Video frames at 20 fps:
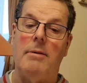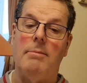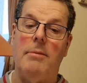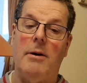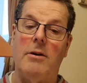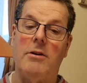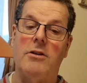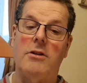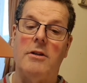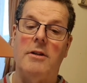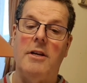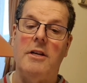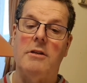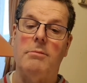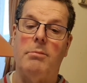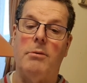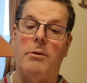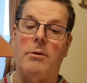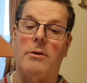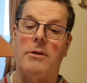Most of these
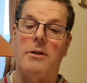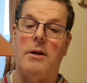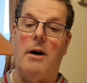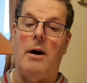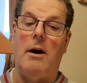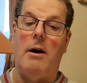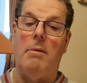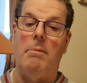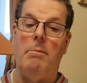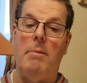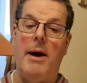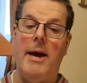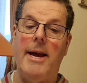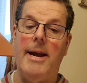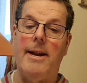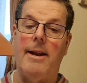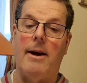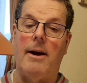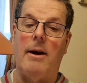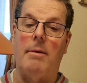books are
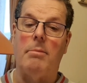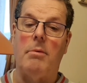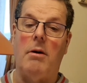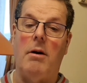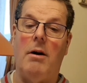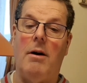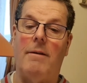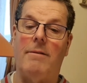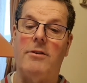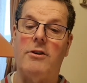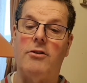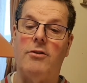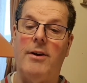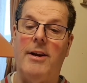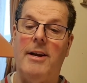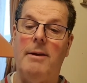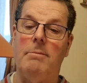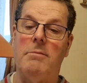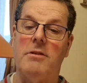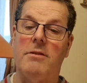made up of
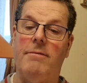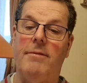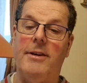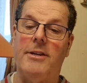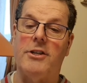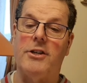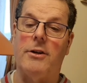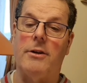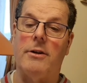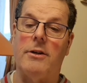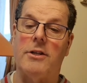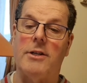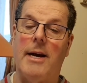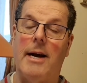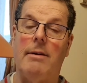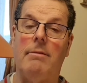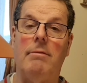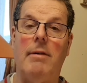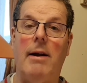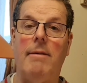dreams, visions,
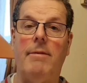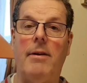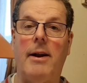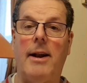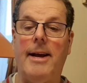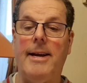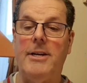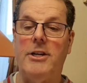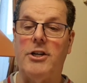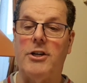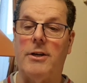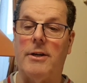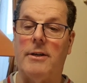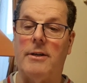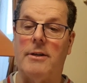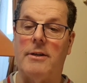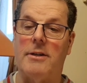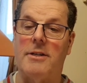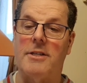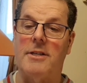and
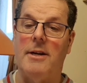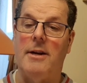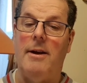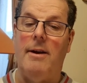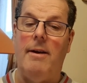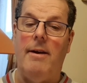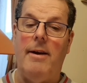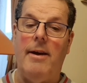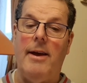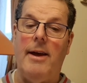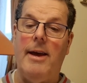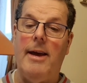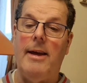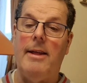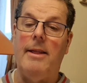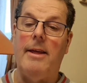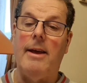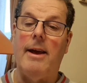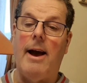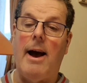revelations
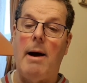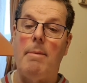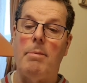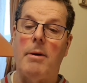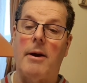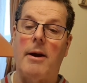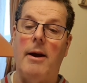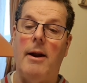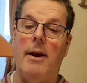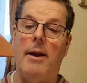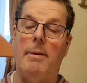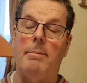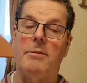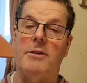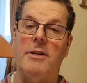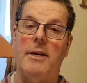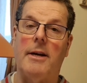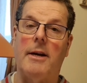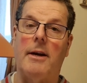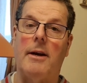in the
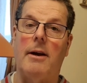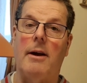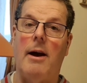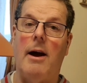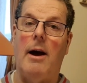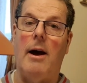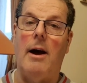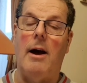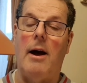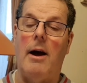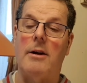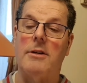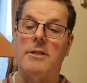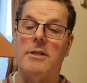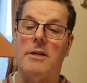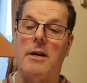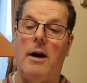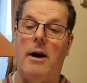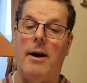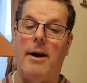apocalyptic
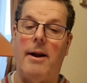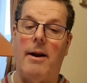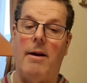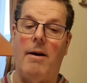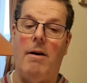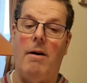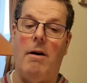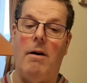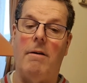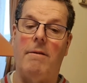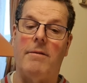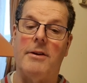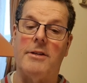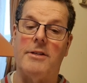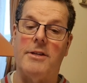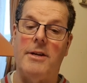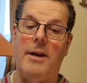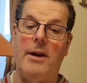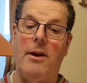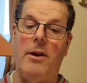style of
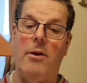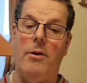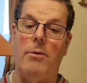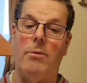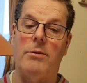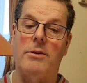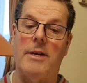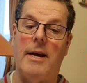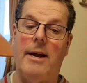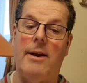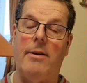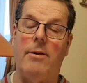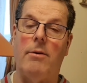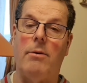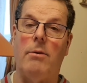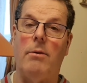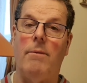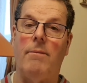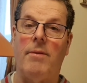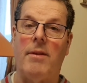Ezekiel,
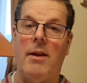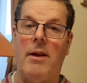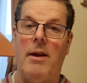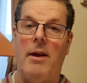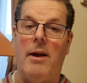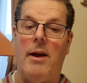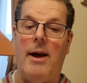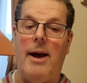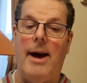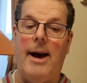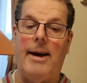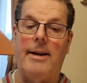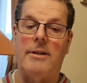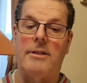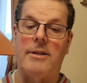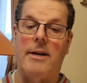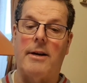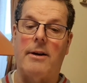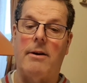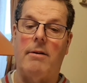Daniel,
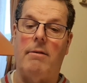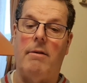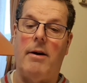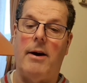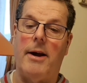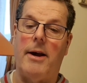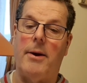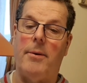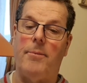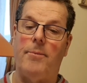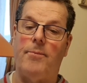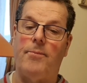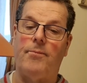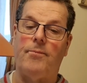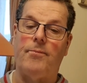and Zechariah.